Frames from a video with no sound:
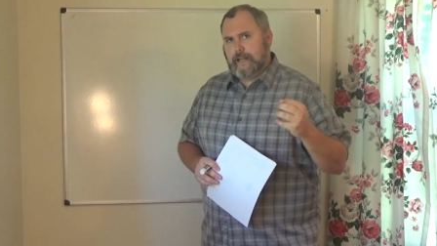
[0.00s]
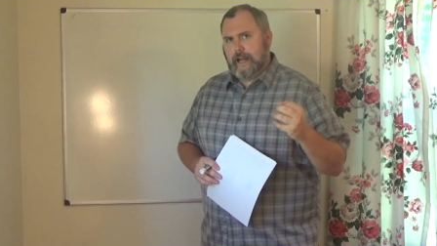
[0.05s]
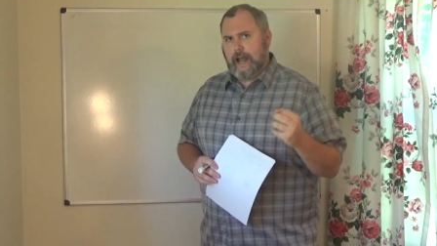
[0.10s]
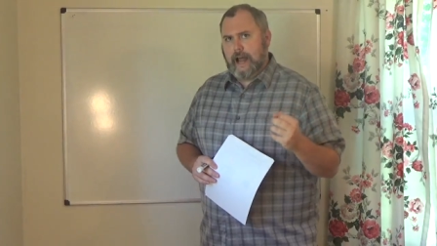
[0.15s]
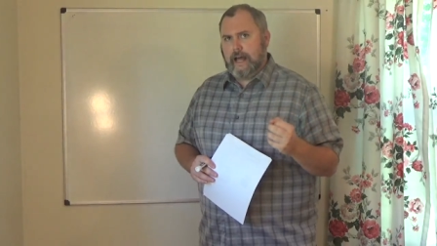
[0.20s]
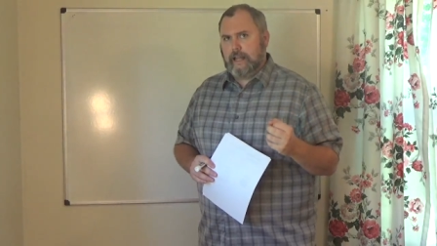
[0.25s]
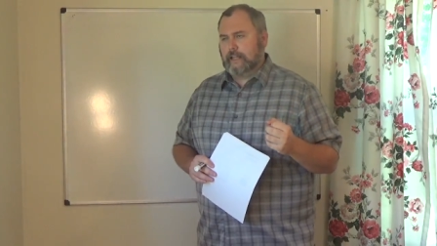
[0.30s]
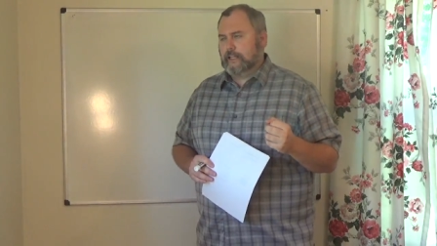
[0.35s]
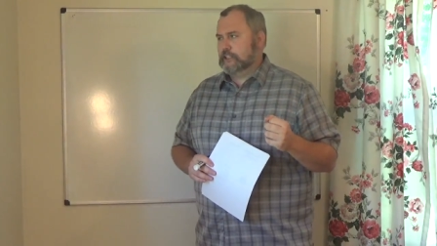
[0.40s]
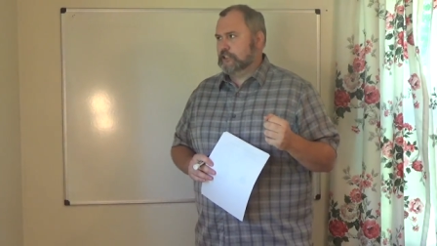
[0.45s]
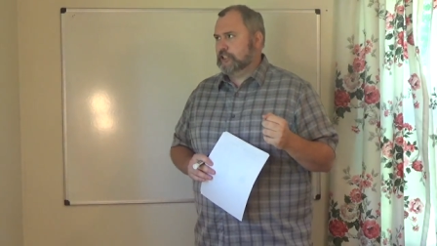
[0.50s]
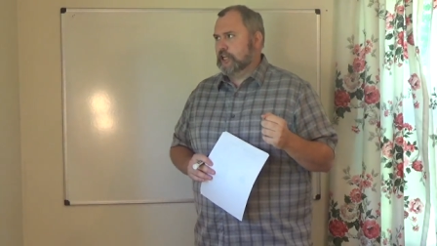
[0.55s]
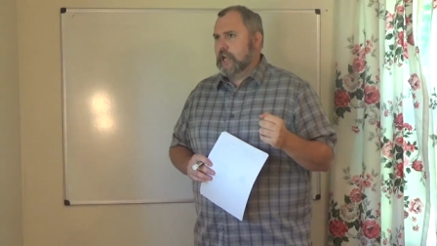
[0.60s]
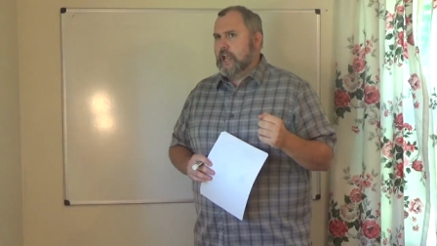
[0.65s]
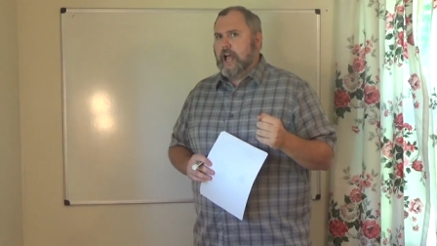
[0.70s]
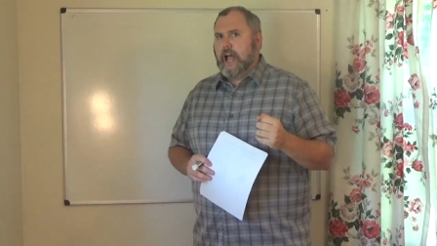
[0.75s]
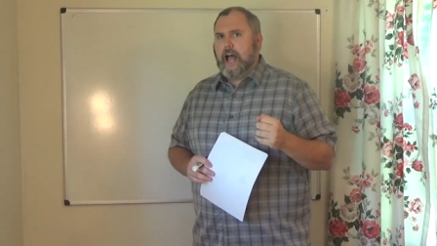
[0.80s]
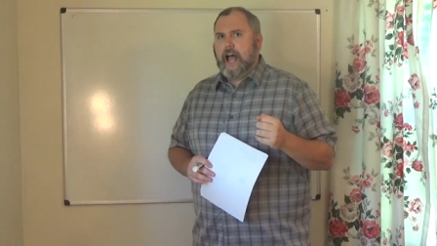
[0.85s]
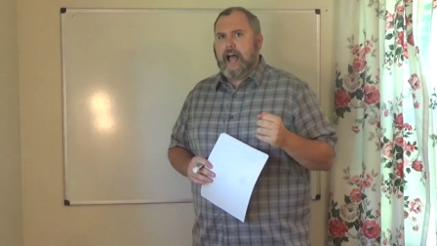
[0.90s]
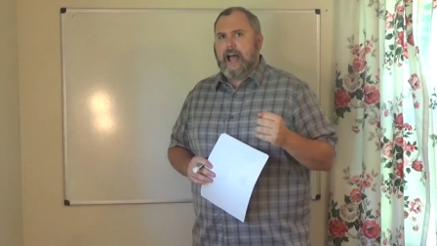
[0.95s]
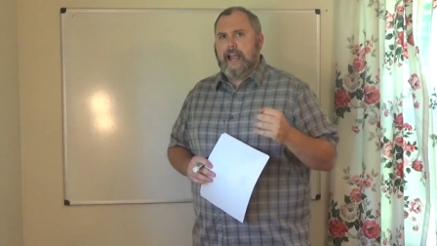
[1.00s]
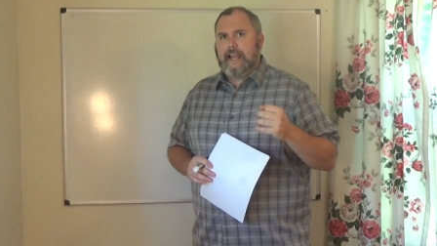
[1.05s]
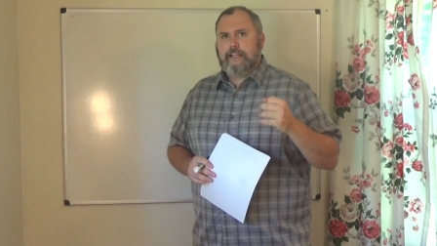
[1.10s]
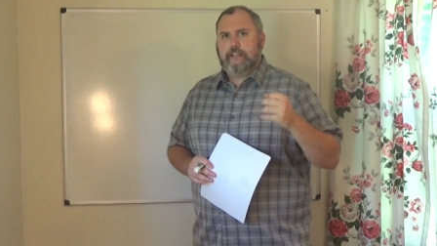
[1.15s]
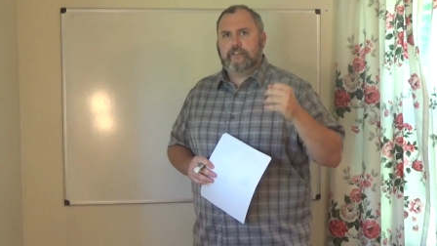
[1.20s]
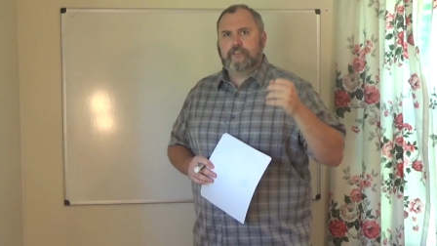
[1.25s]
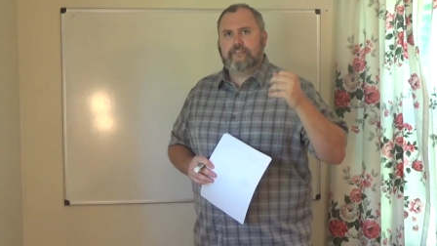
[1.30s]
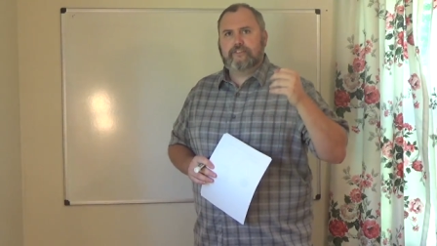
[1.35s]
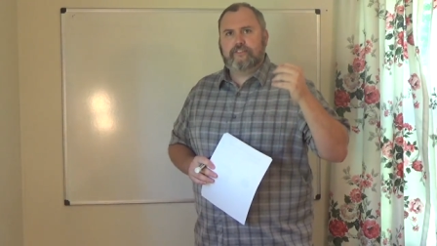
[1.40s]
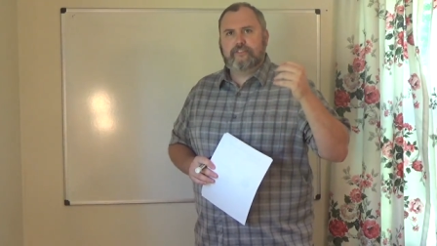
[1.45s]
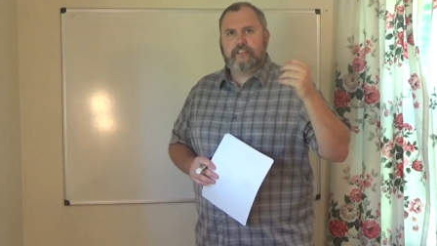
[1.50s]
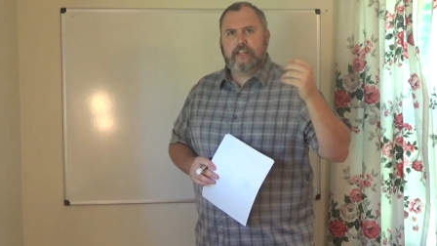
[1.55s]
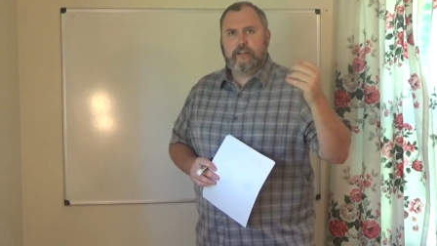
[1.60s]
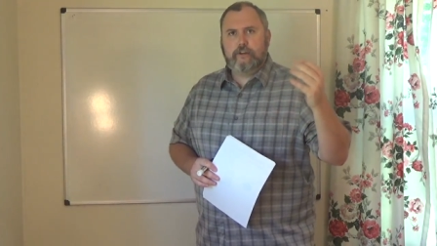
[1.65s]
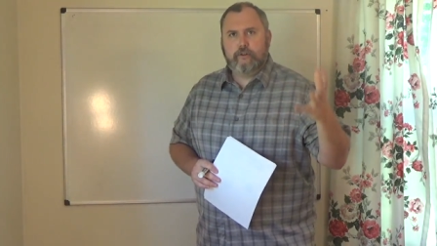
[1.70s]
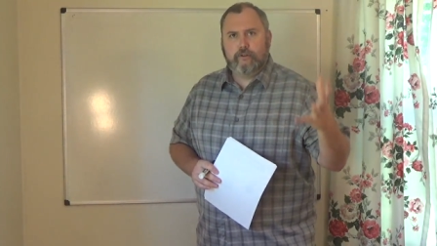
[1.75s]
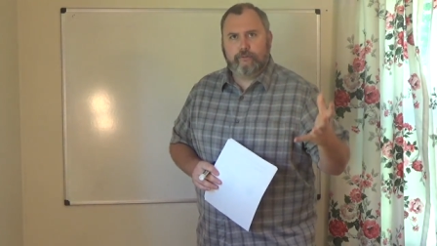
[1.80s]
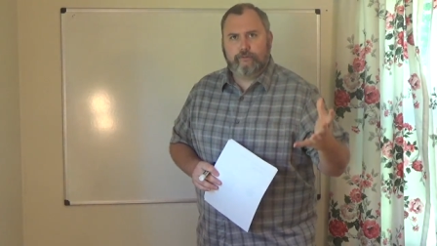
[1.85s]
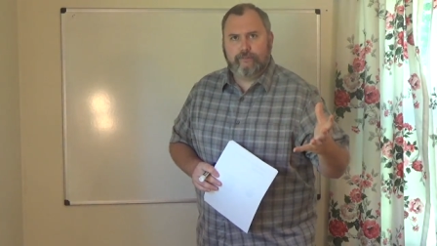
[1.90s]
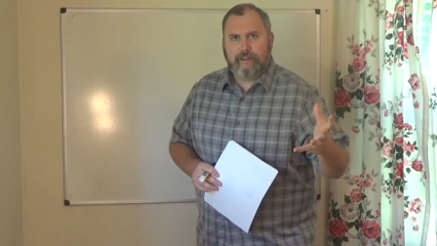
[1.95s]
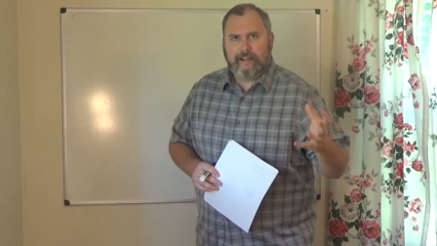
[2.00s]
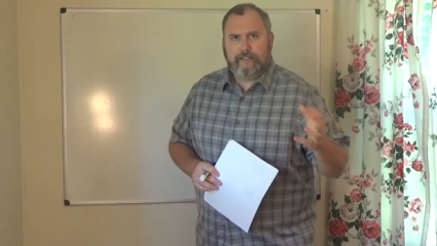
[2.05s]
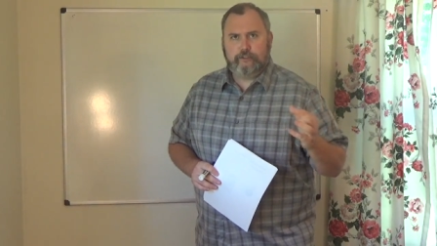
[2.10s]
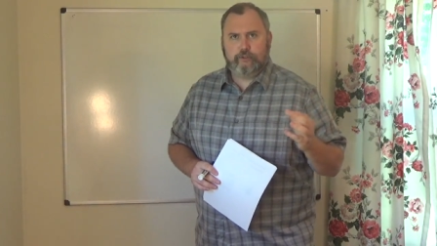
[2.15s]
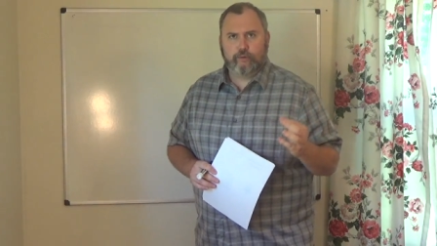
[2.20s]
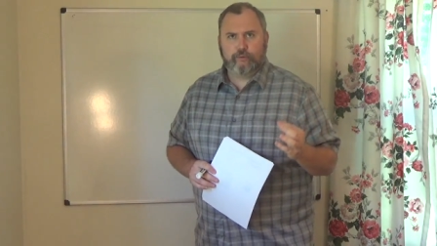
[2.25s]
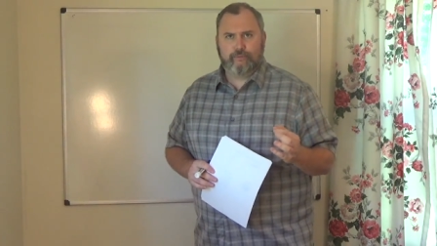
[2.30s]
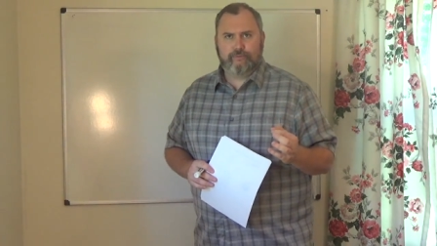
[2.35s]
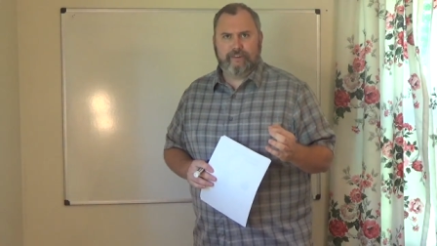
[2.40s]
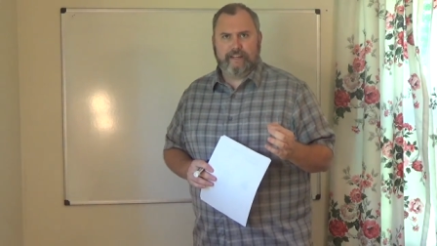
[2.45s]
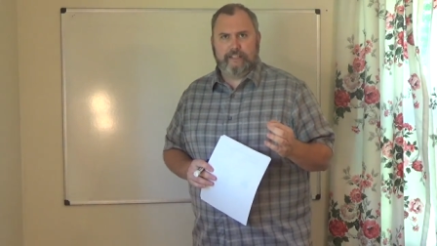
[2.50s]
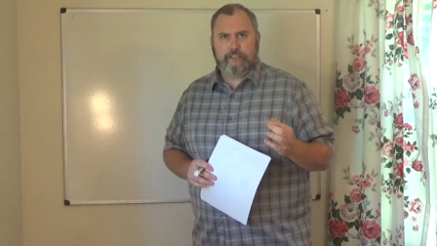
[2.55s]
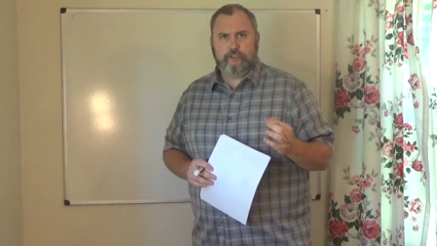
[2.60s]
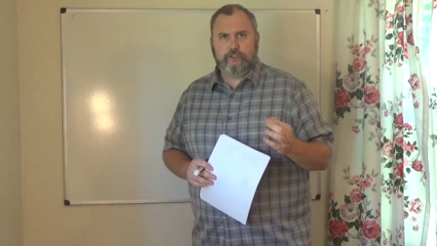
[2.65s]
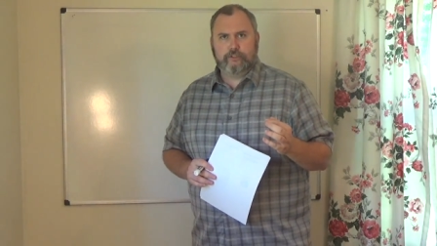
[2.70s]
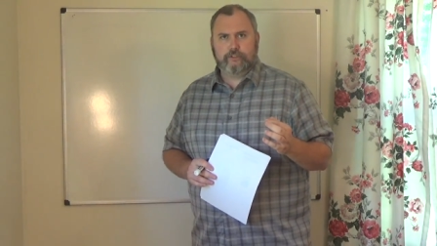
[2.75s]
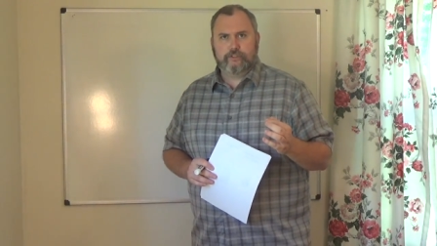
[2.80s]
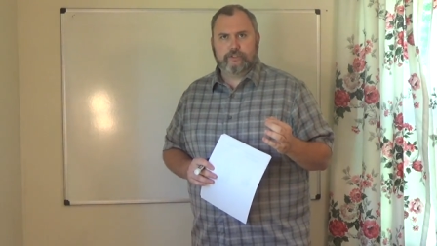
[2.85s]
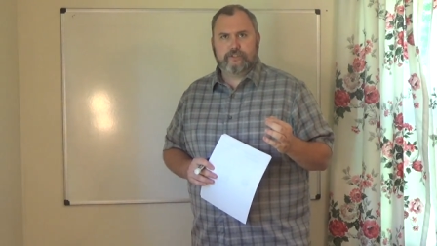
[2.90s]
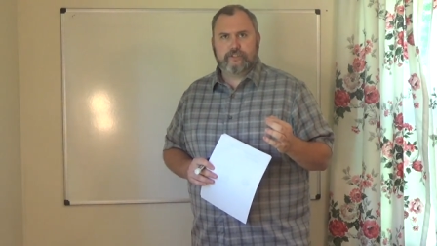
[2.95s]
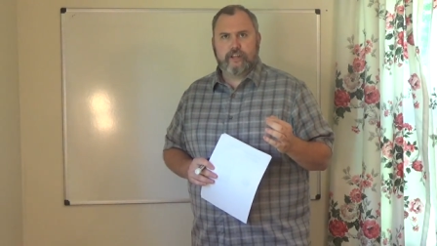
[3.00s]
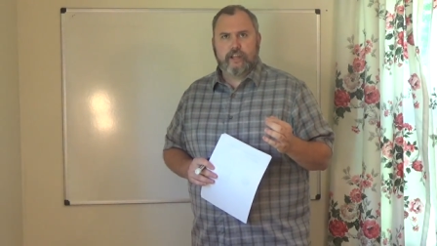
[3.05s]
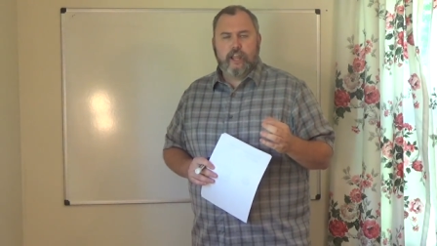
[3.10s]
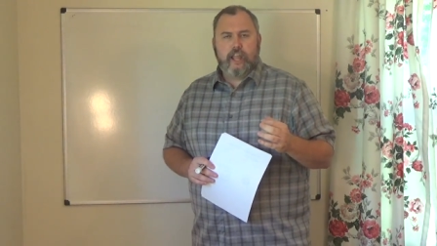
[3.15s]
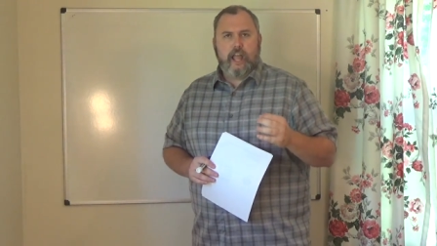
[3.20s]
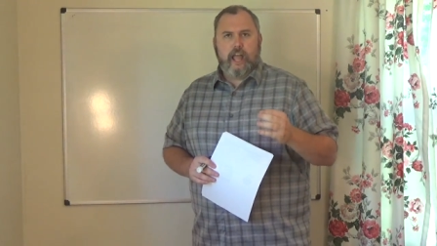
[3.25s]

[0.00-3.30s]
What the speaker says: college, I see your facial features